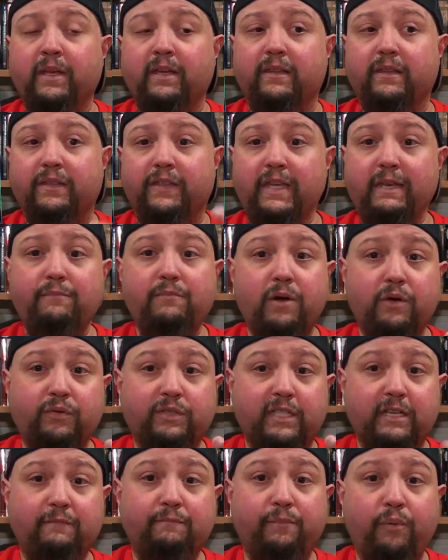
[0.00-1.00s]
the
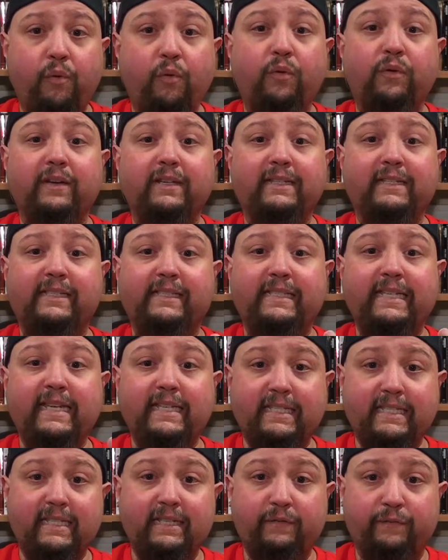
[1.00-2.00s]
most important
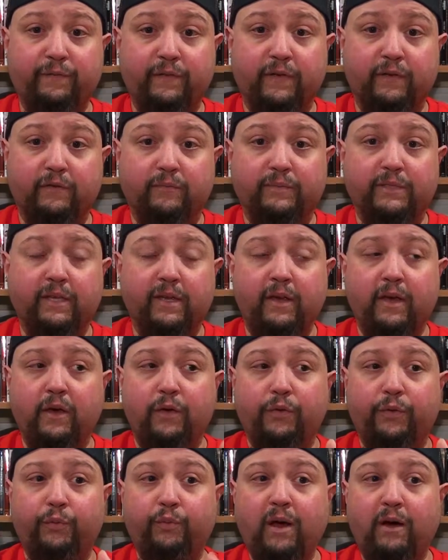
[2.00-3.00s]
Disney films
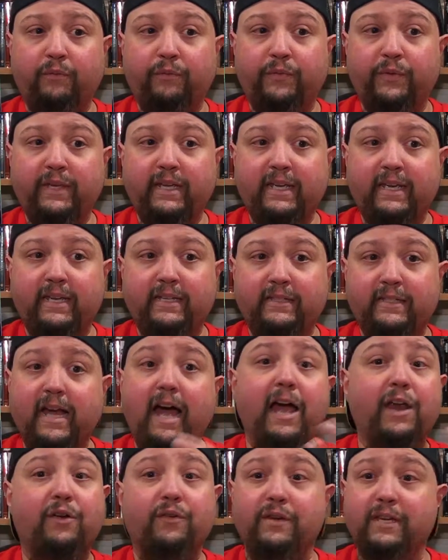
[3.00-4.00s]
throughout the
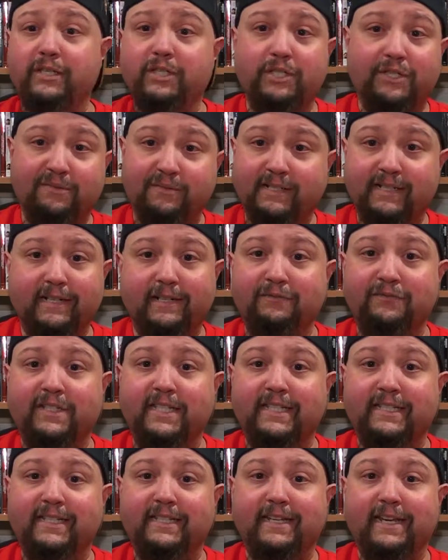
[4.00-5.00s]
entire history of
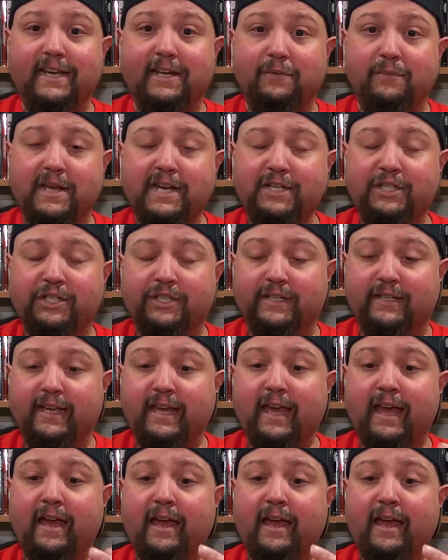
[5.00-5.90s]
Disney animation,